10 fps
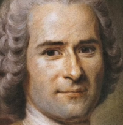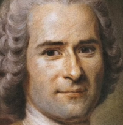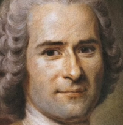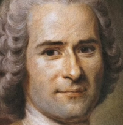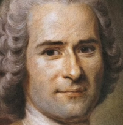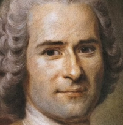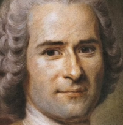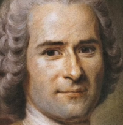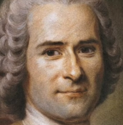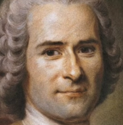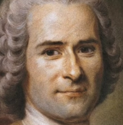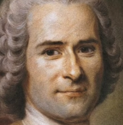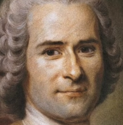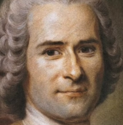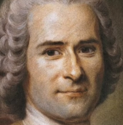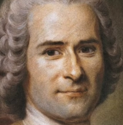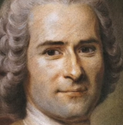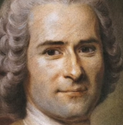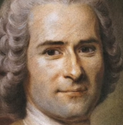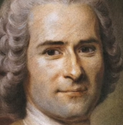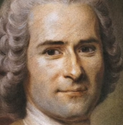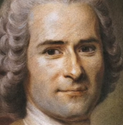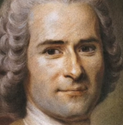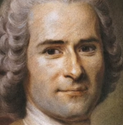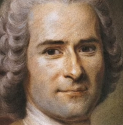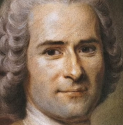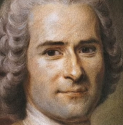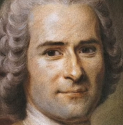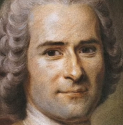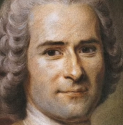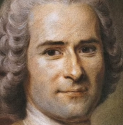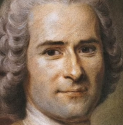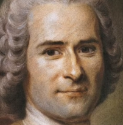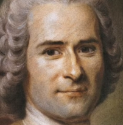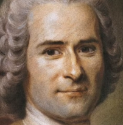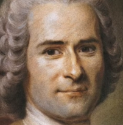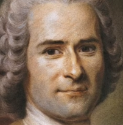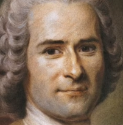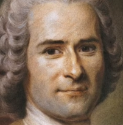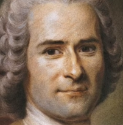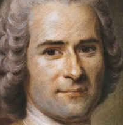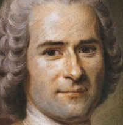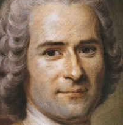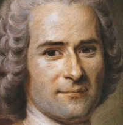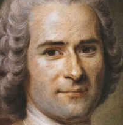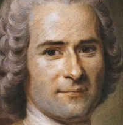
[no speech]